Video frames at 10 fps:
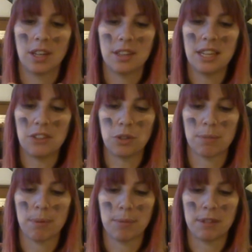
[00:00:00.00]
These you
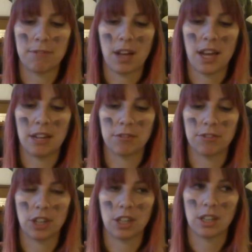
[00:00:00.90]
can probably find
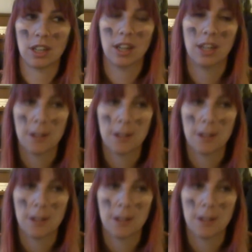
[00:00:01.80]
for